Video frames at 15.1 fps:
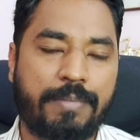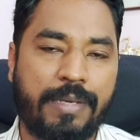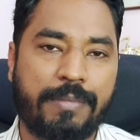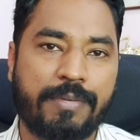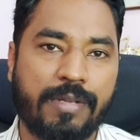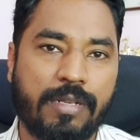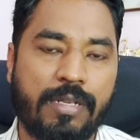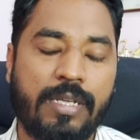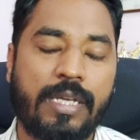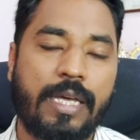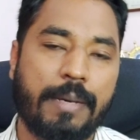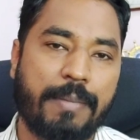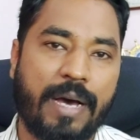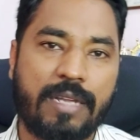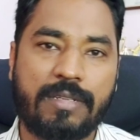the people,
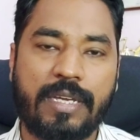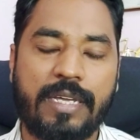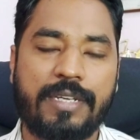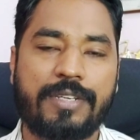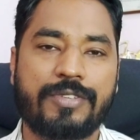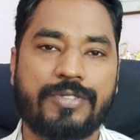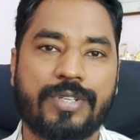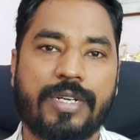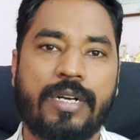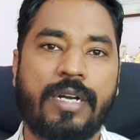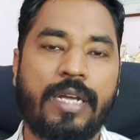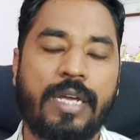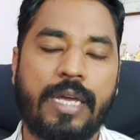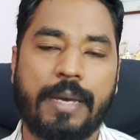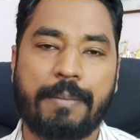about the end user,
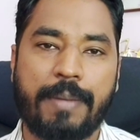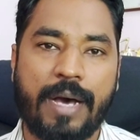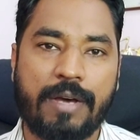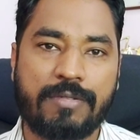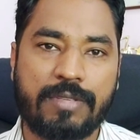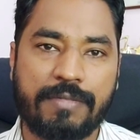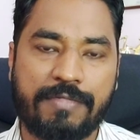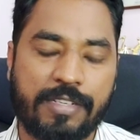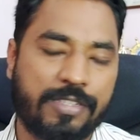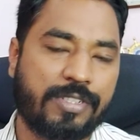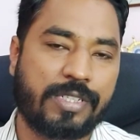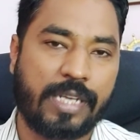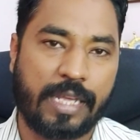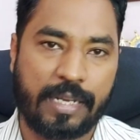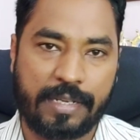about the
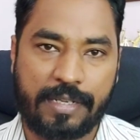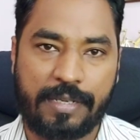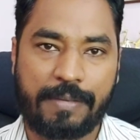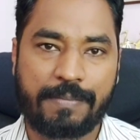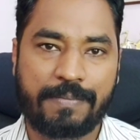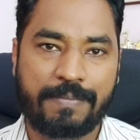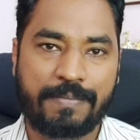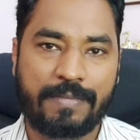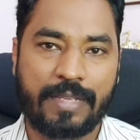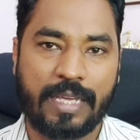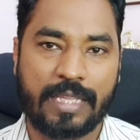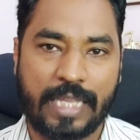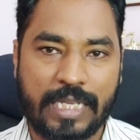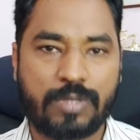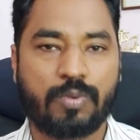functionality.
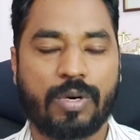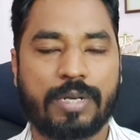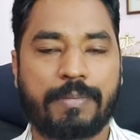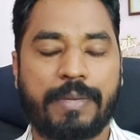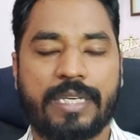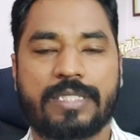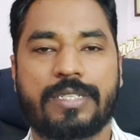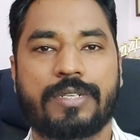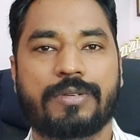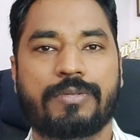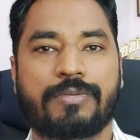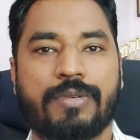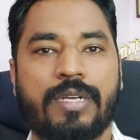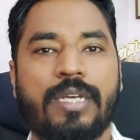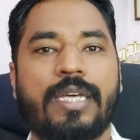And that's what makes
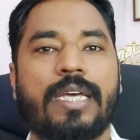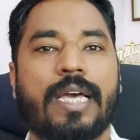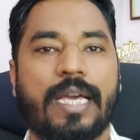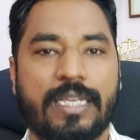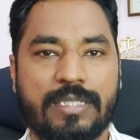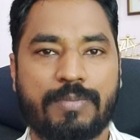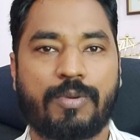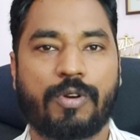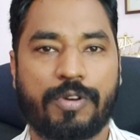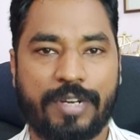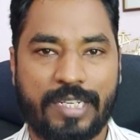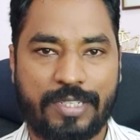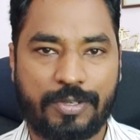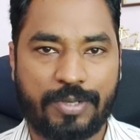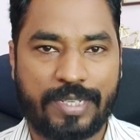you an
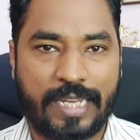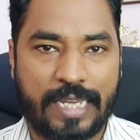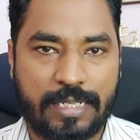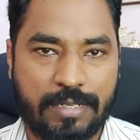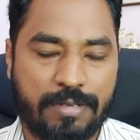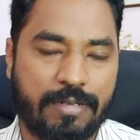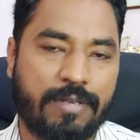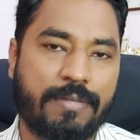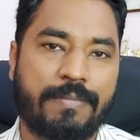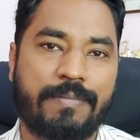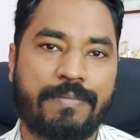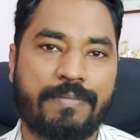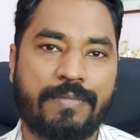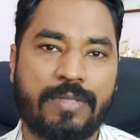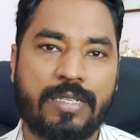exploratory tester.
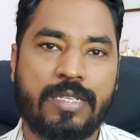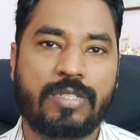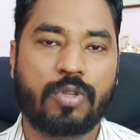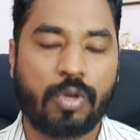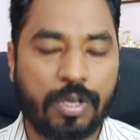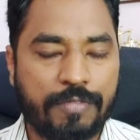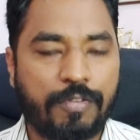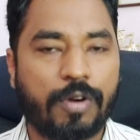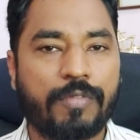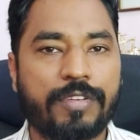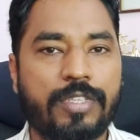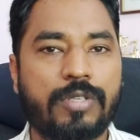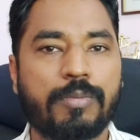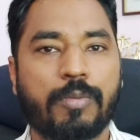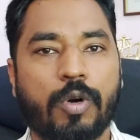So look
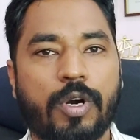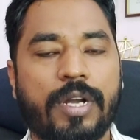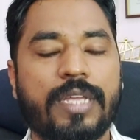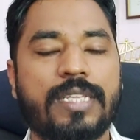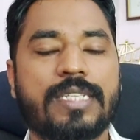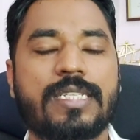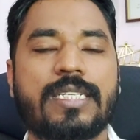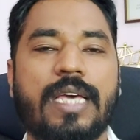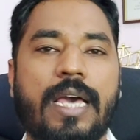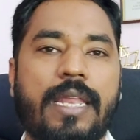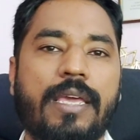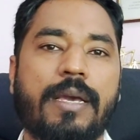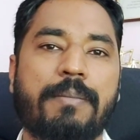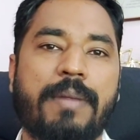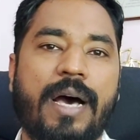forward to more
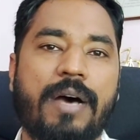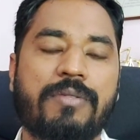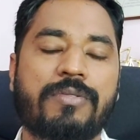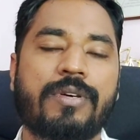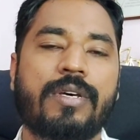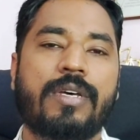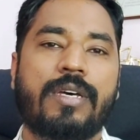understanding about